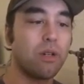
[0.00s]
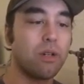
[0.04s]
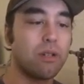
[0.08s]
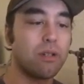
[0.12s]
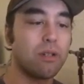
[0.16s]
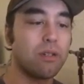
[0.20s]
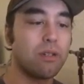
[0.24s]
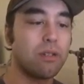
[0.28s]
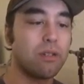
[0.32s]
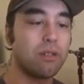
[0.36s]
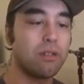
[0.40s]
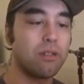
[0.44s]

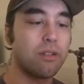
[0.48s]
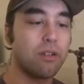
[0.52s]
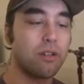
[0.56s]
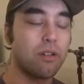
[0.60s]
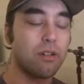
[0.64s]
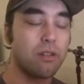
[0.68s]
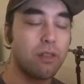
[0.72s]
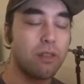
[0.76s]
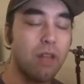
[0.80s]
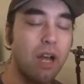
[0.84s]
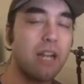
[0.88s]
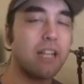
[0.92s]
Uh,
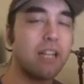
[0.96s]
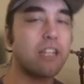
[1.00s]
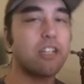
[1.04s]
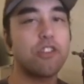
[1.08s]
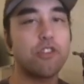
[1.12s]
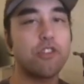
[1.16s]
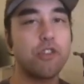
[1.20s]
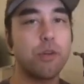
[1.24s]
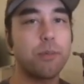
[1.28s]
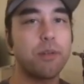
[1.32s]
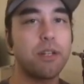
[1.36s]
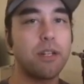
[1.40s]
there are a lot of
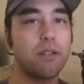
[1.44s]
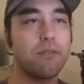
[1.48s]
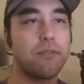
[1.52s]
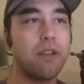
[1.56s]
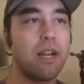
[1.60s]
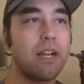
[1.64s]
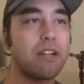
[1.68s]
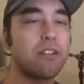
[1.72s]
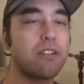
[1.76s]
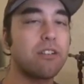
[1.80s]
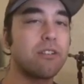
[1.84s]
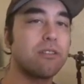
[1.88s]
contributing
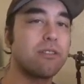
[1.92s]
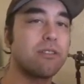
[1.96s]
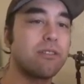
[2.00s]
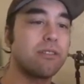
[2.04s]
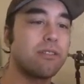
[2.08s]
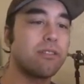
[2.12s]
factors.